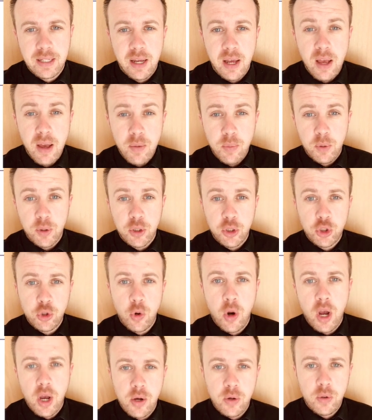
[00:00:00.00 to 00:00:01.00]
I'm going to
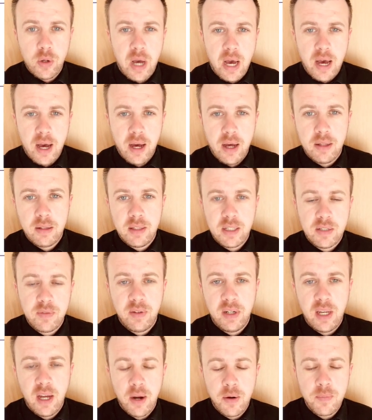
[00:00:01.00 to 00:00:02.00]
trial this
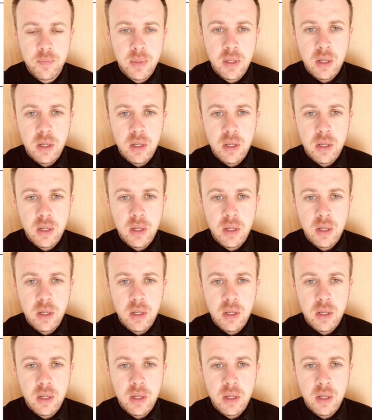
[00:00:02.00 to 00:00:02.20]
video,